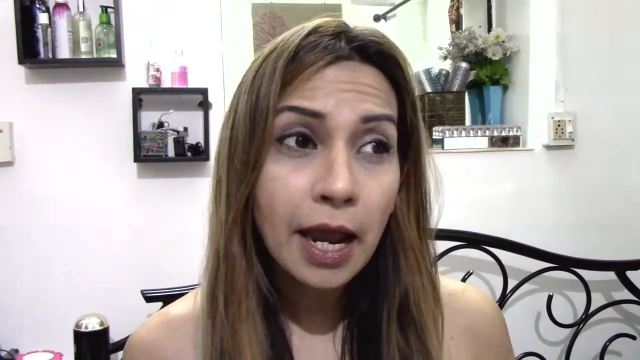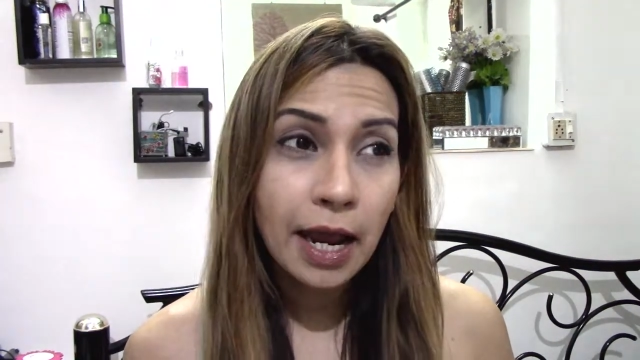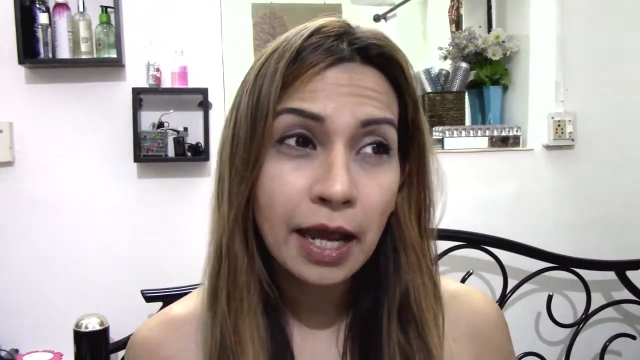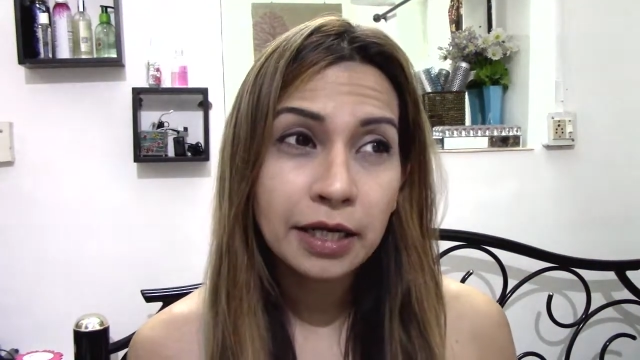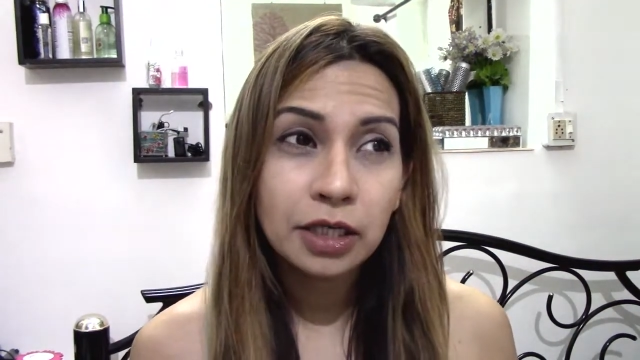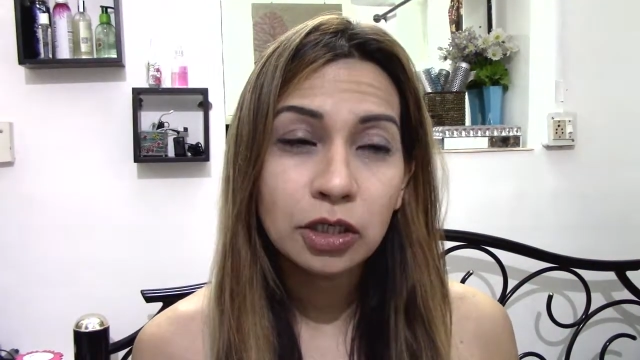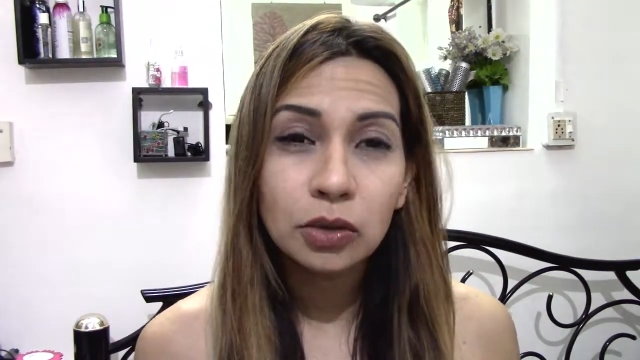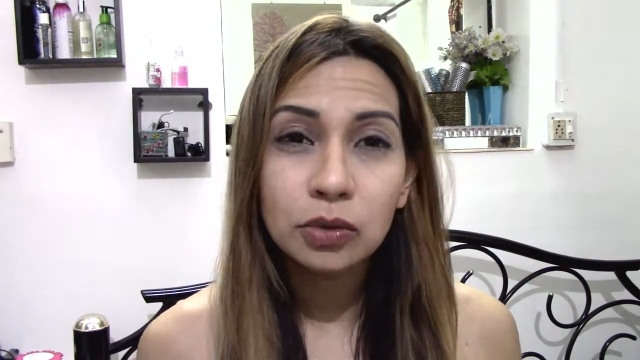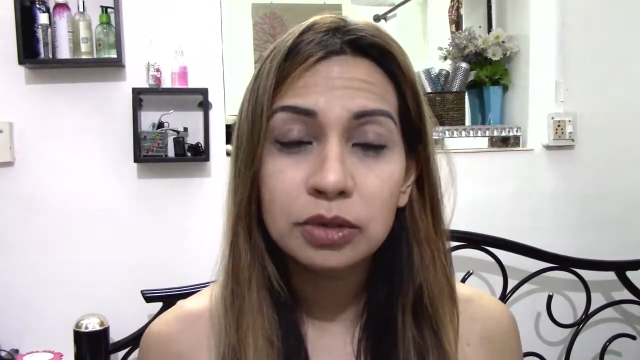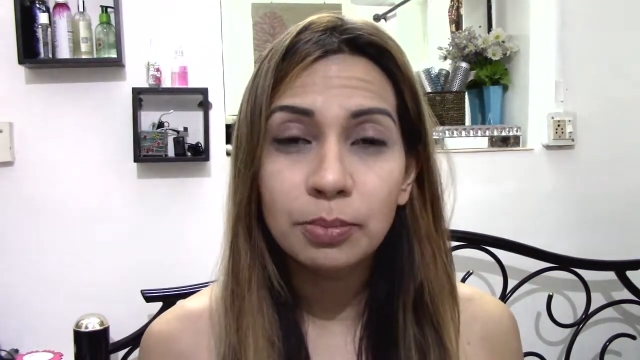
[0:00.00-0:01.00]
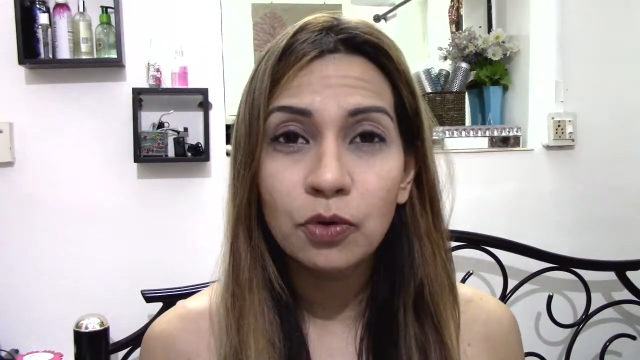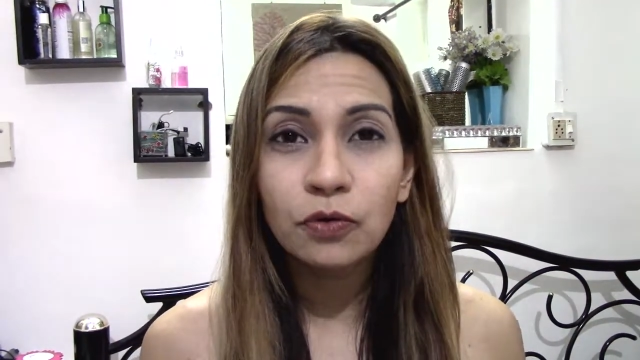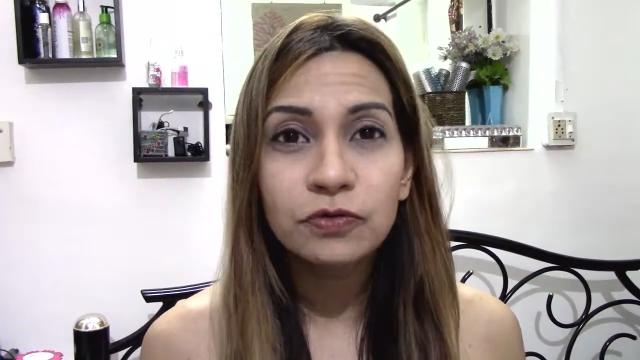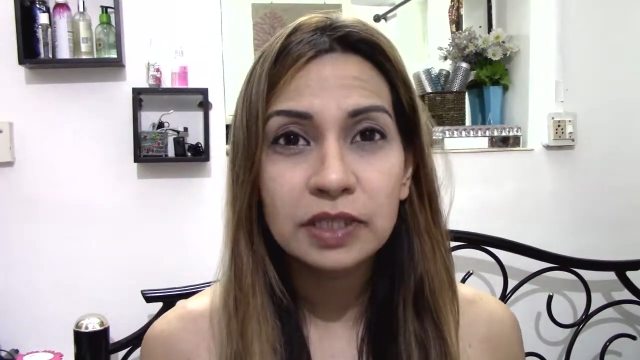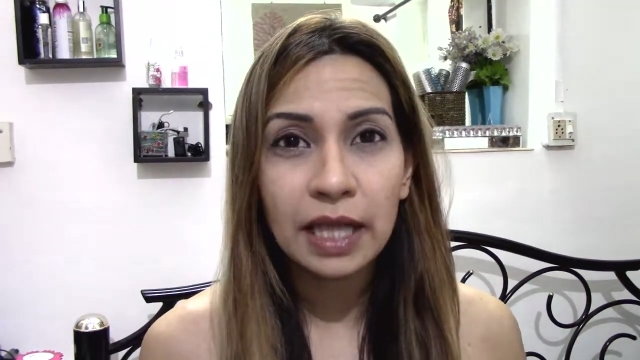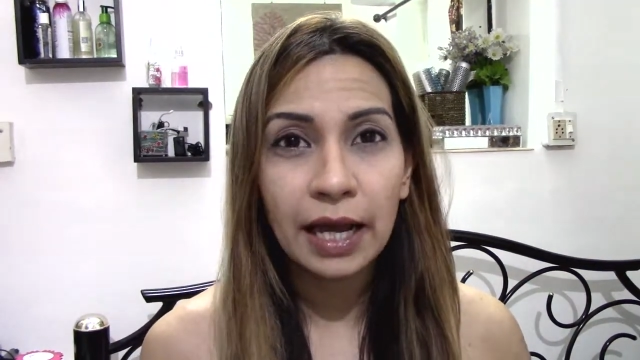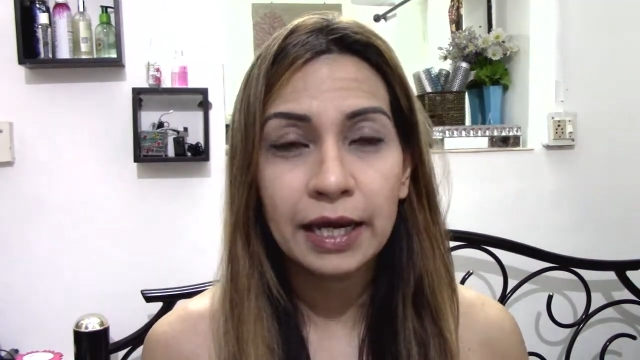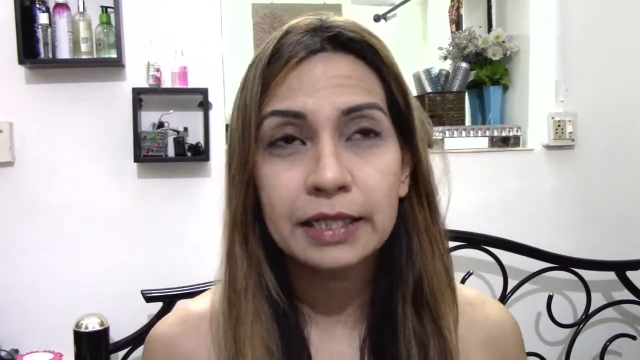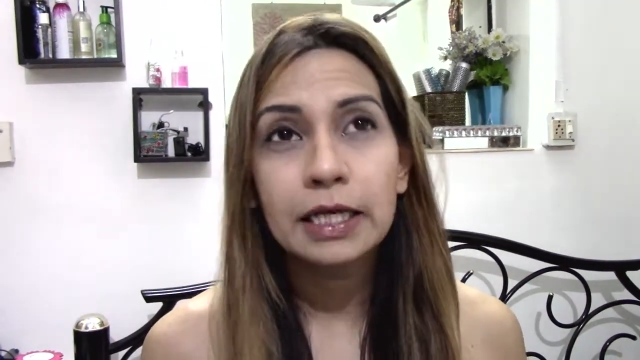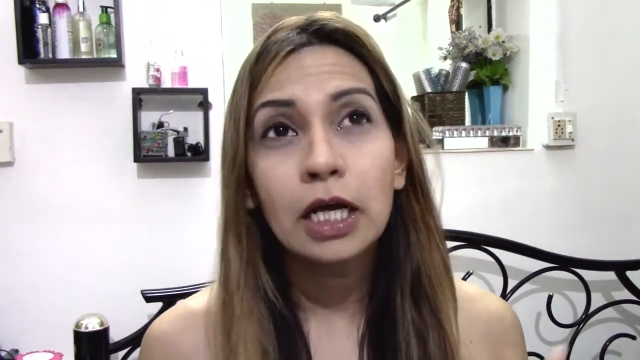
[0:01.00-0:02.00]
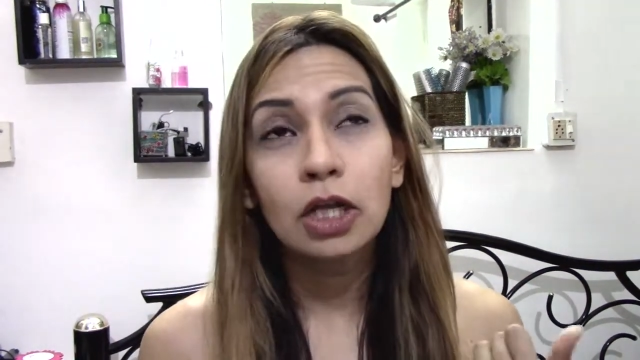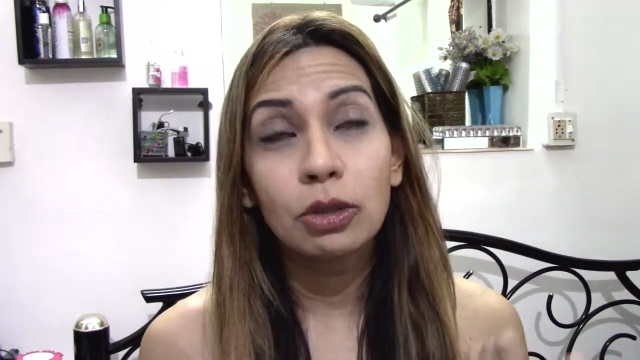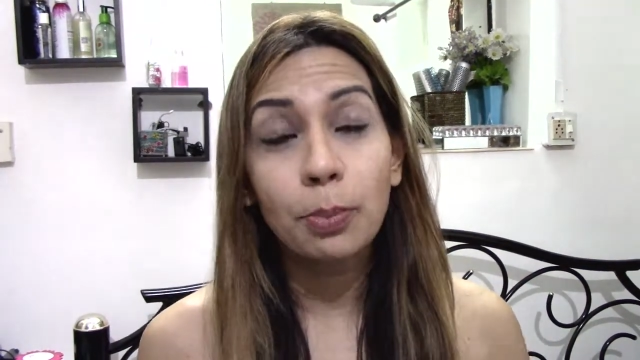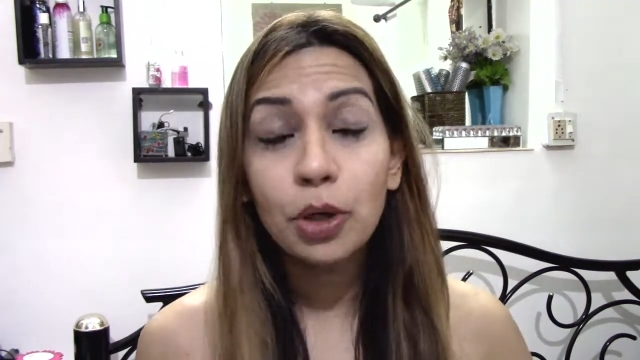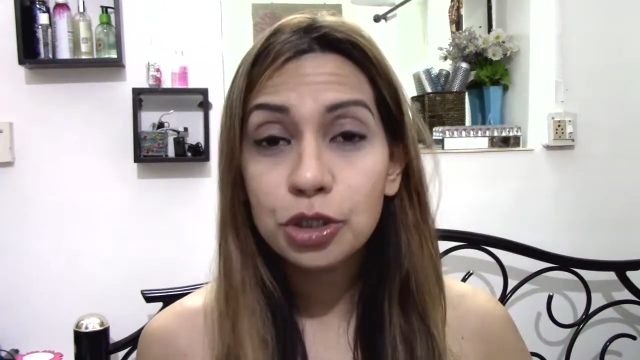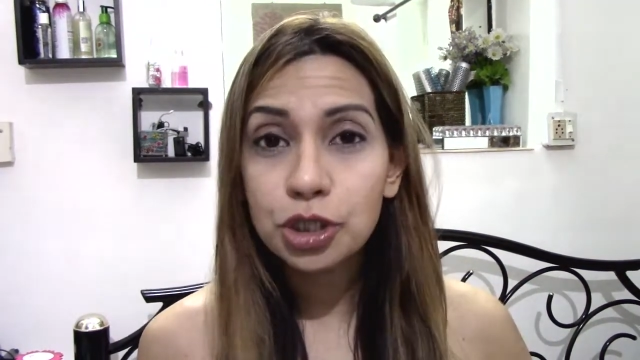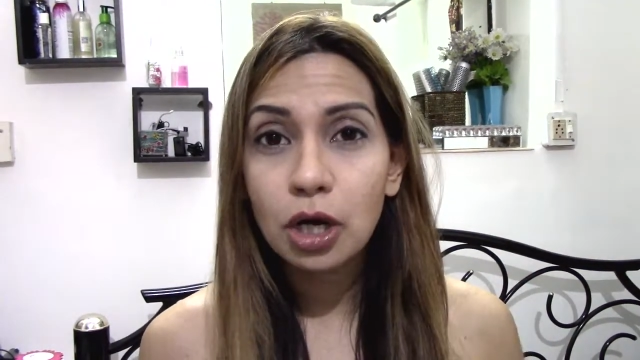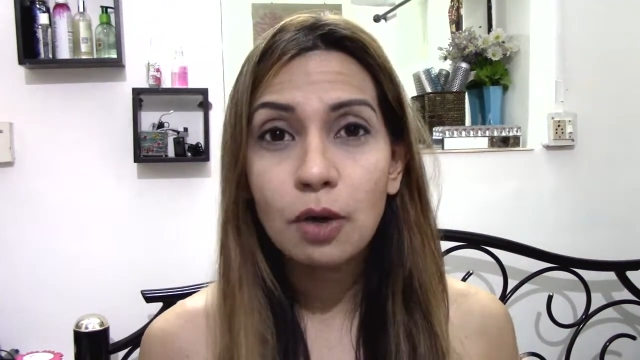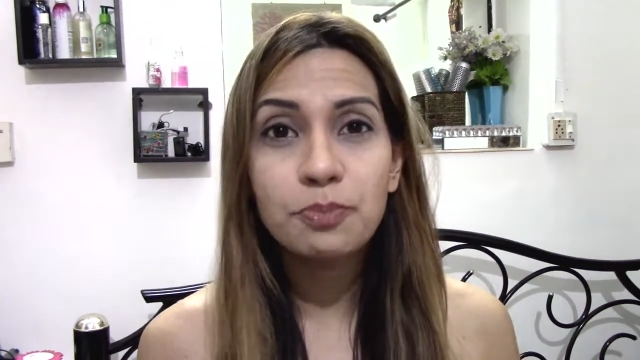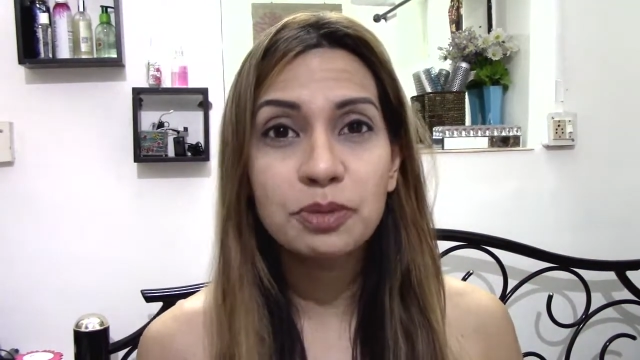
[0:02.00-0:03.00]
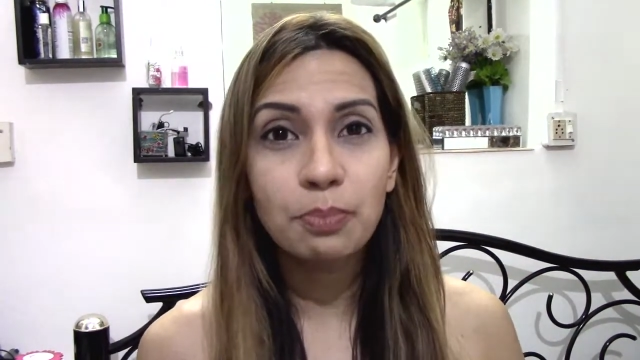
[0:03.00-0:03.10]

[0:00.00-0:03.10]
and includes moves like the push-ups,